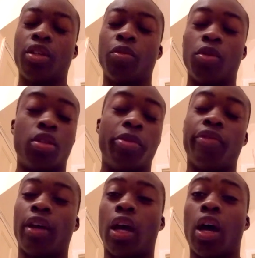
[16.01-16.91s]
Well, to be
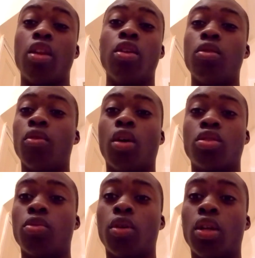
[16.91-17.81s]
fair, I knew
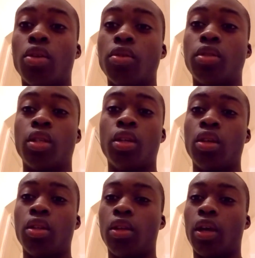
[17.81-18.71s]
Arsenal were going to lose
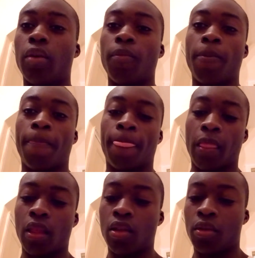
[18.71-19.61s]
the game.
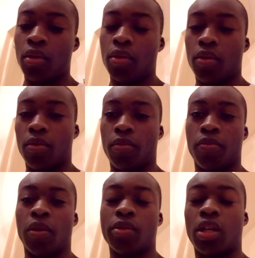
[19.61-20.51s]

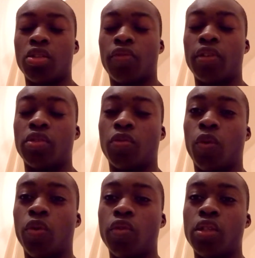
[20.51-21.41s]
When it was Arsenal versus
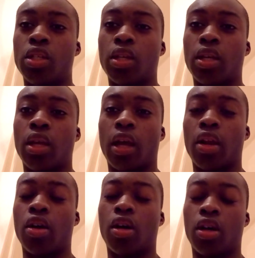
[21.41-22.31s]
Wolves, and
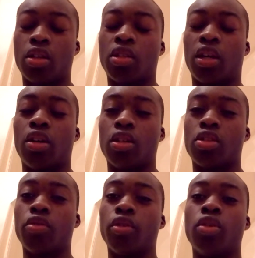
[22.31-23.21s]
I asked
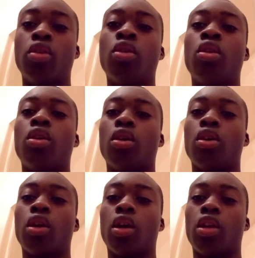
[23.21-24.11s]
to him,
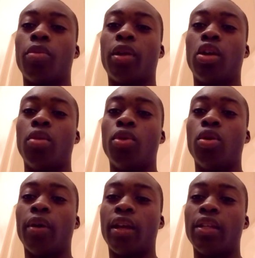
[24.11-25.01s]
"Okay, are you playing home or
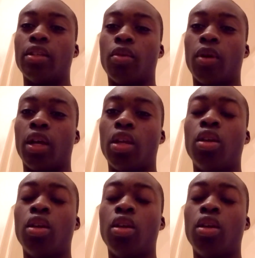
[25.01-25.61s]
away?" And he said, "Away."